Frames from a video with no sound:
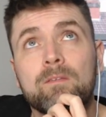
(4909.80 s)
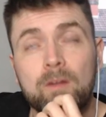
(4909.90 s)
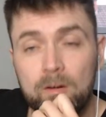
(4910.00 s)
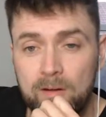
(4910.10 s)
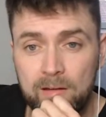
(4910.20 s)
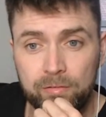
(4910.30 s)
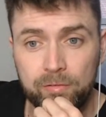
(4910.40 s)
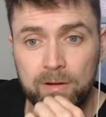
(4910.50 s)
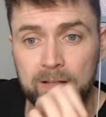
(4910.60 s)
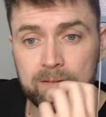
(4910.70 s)
It's all right.
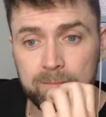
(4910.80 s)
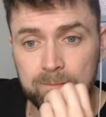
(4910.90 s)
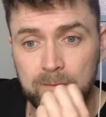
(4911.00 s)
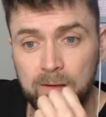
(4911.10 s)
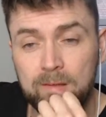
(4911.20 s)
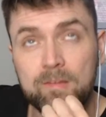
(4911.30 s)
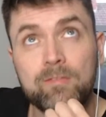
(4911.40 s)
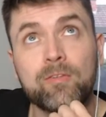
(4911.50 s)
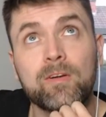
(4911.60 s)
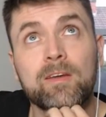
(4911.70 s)
Fred gets
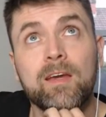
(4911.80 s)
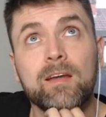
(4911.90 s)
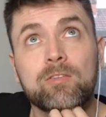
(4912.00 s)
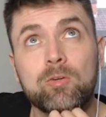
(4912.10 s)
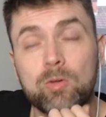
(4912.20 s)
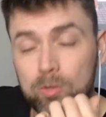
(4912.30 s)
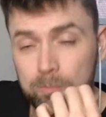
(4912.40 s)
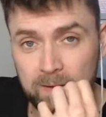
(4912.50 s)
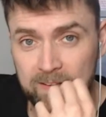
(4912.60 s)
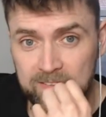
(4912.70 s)
the free kick. 2
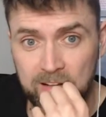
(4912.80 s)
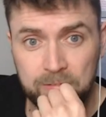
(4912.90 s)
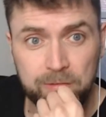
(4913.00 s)
good bits now.